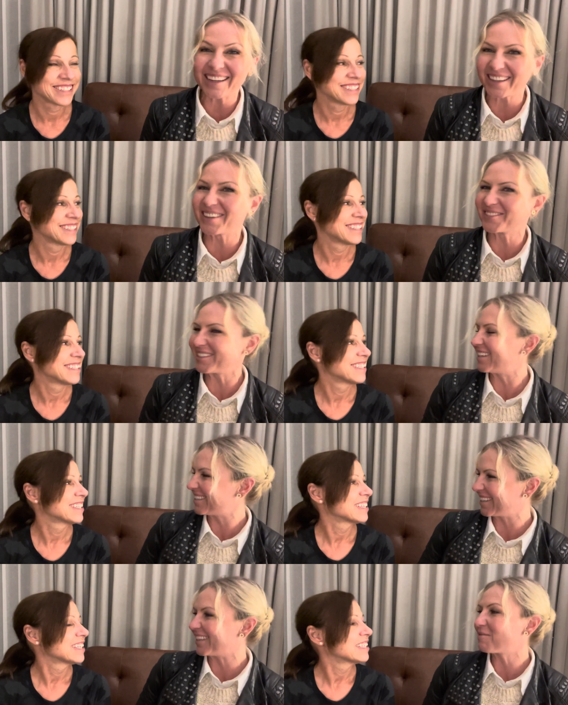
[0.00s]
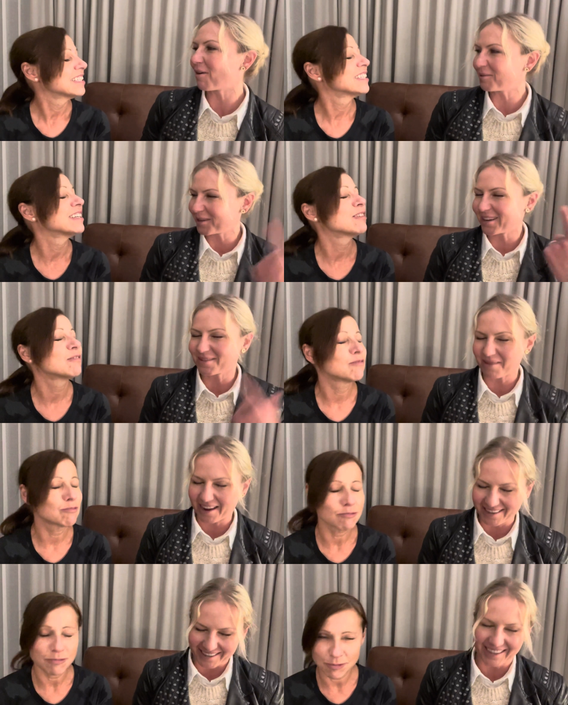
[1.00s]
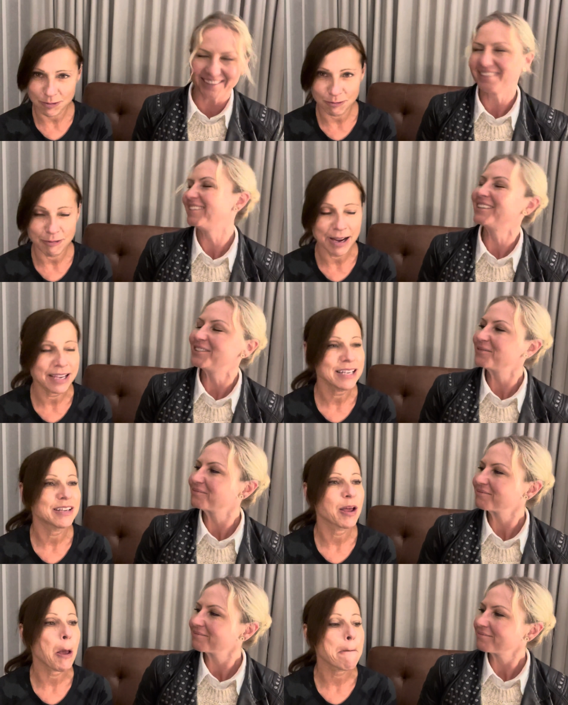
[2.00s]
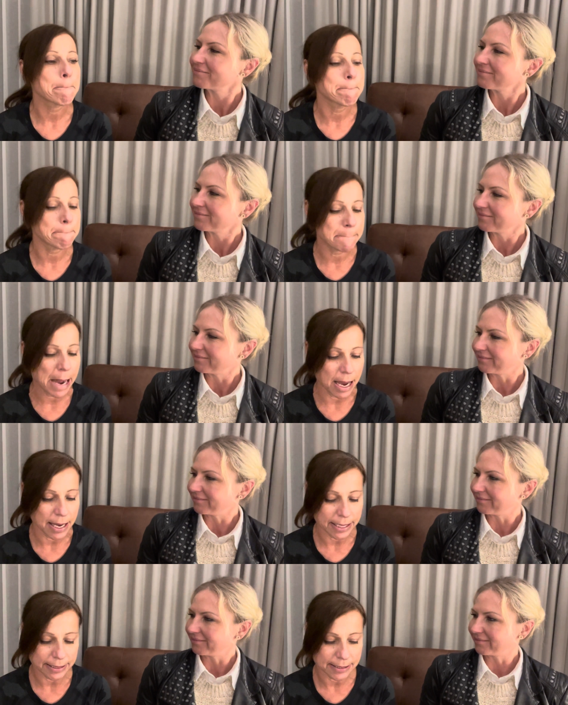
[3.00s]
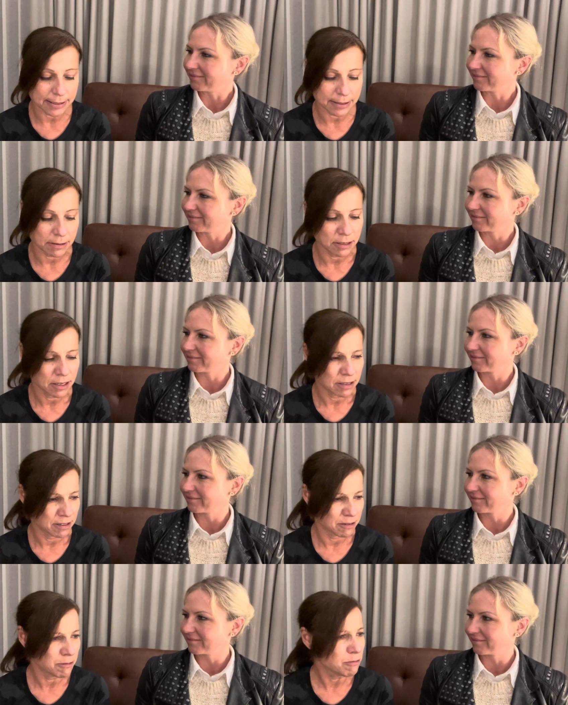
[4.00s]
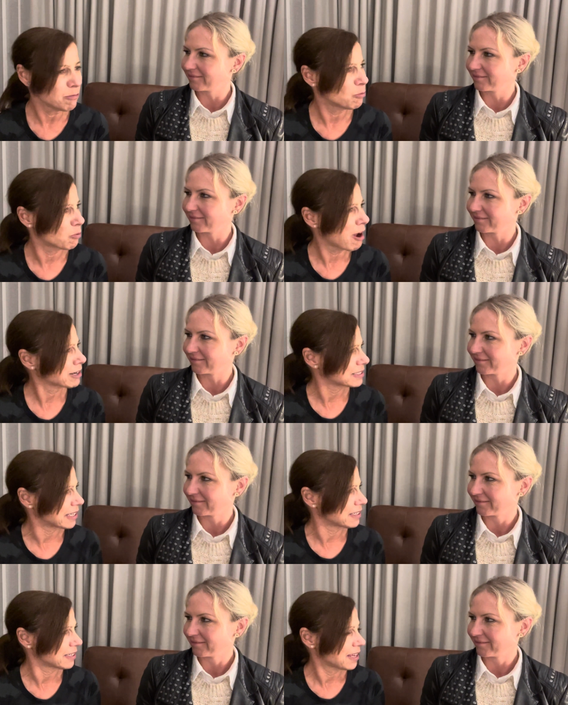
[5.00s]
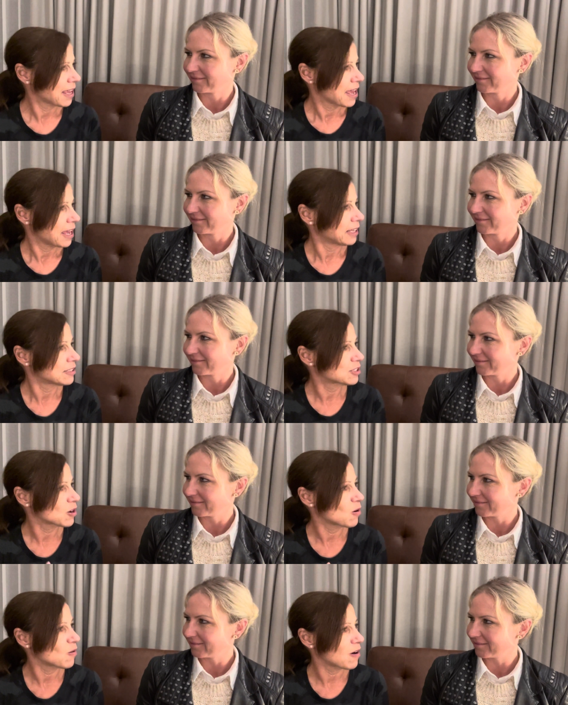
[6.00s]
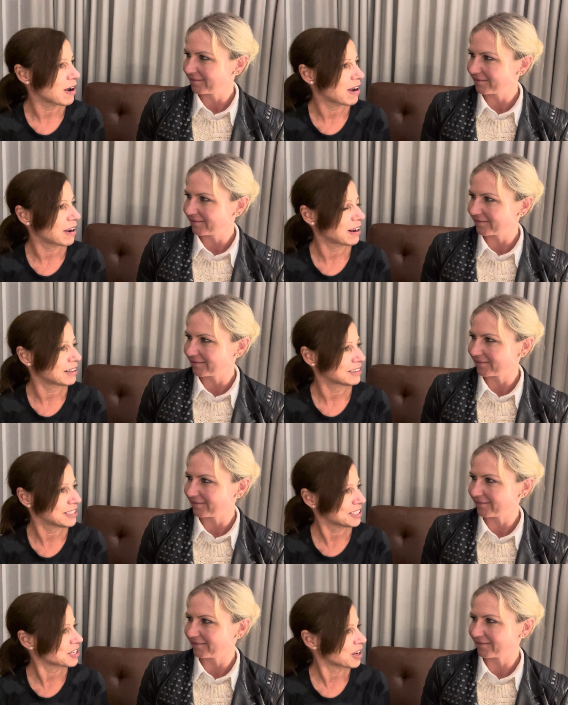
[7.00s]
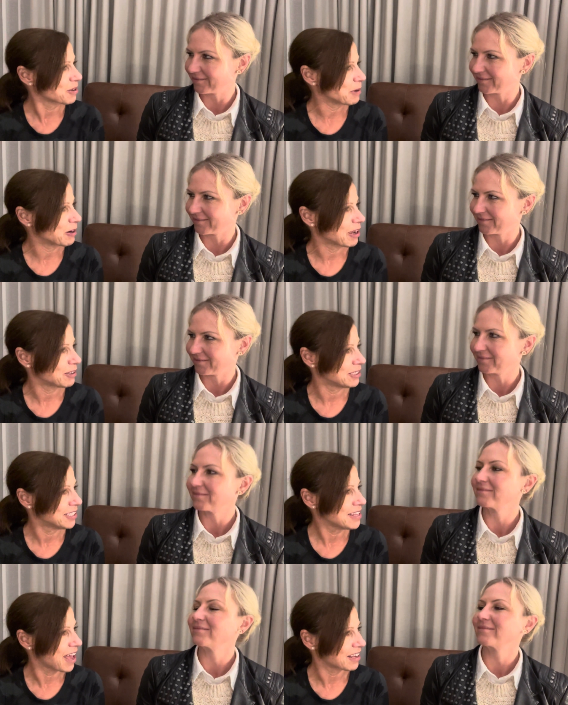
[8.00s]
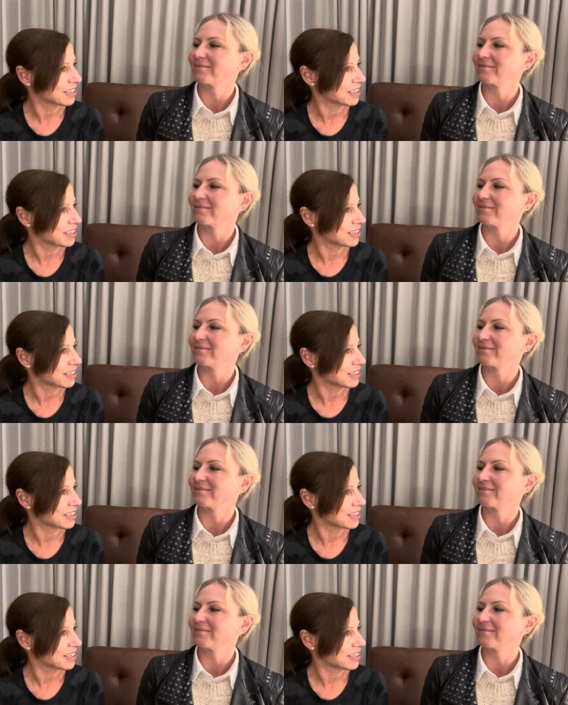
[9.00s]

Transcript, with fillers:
Speaker 1: you for not saying that. I probably would have gotten my head, yeah. Right.
Speaker 2: But you rocked it. And so let's talk about how you did that.